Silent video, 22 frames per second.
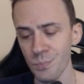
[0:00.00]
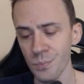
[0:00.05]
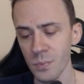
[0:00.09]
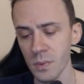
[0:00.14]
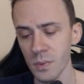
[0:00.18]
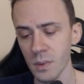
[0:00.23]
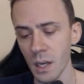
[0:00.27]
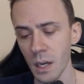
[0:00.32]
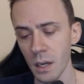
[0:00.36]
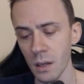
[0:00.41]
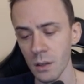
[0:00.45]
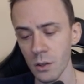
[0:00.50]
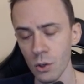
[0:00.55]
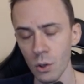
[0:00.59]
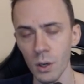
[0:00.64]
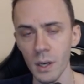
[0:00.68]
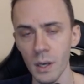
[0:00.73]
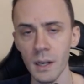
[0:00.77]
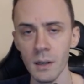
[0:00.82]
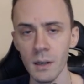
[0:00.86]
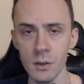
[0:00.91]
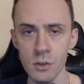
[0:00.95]
that
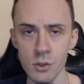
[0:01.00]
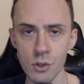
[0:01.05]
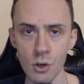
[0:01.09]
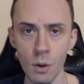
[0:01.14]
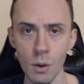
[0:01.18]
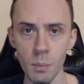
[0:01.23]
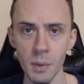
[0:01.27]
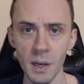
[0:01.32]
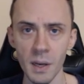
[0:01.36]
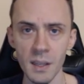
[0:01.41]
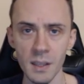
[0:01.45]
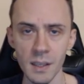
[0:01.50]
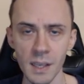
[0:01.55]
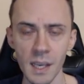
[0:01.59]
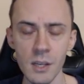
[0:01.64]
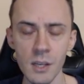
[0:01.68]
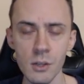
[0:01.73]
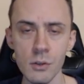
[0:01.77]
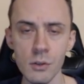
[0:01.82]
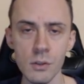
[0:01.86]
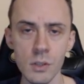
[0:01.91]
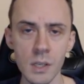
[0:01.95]
your airdrop
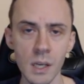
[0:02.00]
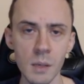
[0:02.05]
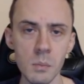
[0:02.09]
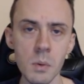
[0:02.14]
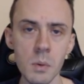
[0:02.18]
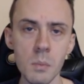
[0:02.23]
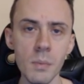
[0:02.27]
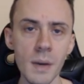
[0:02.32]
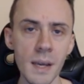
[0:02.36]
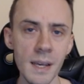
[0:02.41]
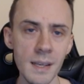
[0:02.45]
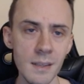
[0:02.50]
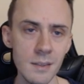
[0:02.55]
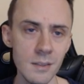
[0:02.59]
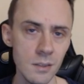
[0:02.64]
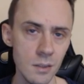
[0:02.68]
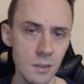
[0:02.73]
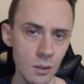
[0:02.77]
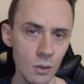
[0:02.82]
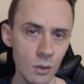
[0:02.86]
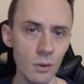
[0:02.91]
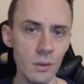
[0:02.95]
allocation is gonna be
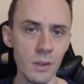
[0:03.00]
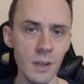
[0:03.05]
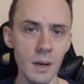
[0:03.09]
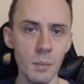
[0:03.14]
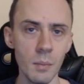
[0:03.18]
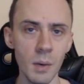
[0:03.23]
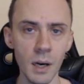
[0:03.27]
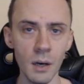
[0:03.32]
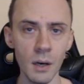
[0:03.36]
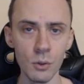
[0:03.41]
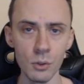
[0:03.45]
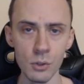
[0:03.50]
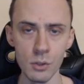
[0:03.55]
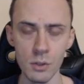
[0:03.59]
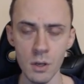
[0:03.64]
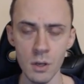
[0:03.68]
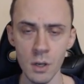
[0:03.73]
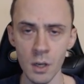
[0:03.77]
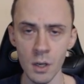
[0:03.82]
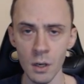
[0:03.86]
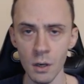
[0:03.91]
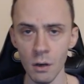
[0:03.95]
based on the amount
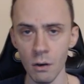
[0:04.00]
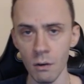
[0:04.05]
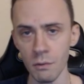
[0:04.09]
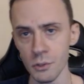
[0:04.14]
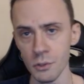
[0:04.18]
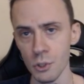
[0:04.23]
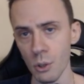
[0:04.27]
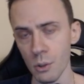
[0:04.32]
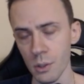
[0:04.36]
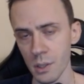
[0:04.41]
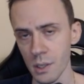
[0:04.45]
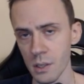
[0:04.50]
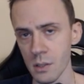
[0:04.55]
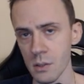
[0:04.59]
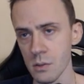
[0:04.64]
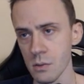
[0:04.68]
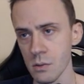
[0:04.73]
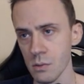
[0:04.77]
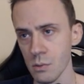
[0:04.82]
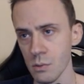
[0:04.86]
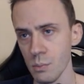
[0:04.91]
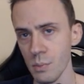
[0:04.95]
of
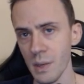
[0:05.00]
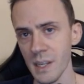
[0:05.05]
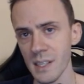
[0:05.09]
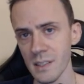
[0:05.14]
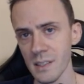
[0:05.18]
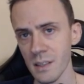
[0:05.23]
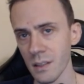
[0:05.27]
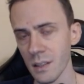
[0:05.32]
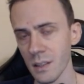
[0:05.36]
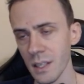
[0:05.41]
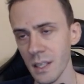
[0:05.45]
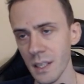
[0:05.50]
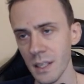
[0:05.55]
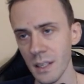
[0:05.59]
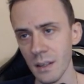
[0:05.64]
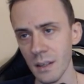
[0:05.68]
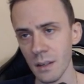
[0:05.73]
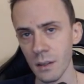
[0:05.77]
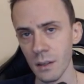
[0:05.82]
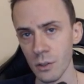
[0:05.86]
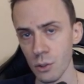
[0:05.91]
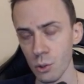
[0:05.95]
tokens you
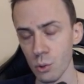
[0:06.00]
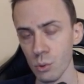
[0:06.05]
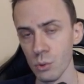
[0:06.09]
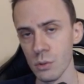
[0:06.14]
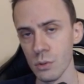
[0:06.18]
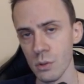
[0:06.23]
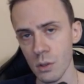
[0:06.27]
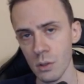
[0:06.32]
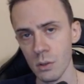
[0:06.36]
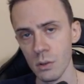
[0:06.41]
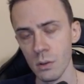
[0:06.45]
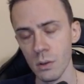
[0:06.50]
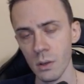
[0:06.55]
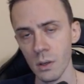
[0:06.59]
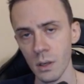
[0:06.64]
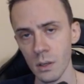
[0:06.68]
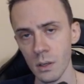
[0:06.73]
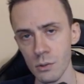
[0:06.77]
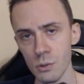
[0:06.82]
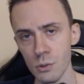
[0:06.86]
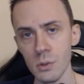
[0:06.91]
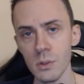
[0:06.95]
basically use
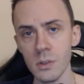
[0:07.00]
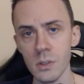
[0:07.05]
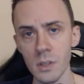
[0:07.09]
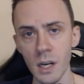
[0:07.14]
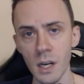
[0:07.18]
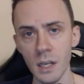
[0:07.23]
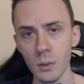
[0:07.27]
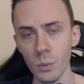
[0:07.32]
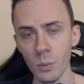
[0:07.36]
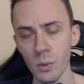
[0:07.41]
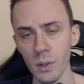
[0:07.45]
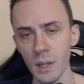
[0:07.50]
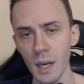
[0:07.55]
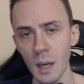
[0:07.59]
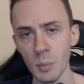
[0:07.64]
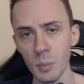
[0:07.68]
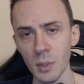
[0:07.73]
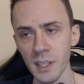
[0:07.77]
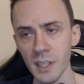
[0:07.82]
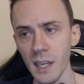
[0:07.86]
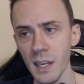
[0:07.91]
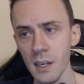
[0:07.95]
to interact with the
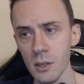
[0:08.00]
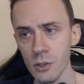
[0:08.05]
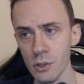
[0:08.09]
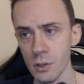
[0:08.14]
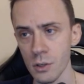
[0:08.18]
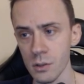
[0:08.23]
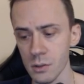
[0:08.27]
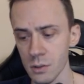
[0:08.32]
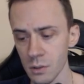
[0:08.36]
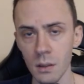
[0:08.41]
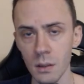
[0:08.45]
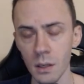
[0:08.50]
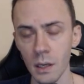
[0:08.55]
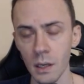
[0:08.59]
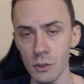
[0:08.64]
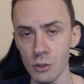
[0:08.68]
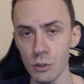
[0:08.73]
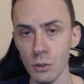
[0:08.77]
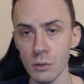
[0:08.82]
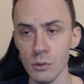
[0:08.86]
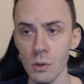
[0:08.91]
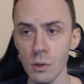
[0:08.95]
applications.
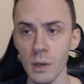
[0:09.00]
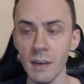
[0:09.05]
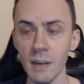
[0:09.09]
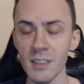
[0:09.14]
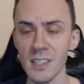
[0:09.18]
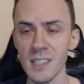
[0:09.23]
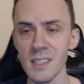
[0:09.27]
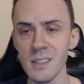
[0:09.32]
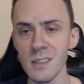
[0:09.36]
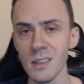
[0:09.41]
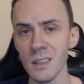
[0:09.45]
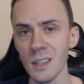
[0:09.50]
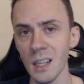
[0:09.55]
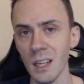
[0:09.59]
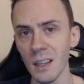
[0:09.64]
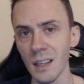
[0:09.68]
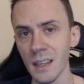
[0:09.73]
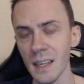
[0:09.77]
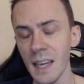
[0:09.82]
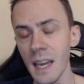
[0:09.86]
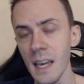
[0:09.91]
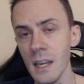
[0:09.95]
And so to have a decent
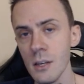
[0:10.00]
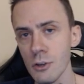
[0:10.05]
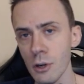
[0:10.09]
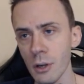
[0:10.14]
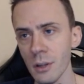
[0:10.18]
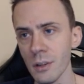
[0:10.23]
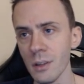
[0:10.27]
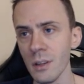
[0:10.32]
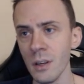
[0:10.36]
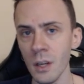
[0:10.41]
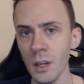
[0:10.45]
allocation,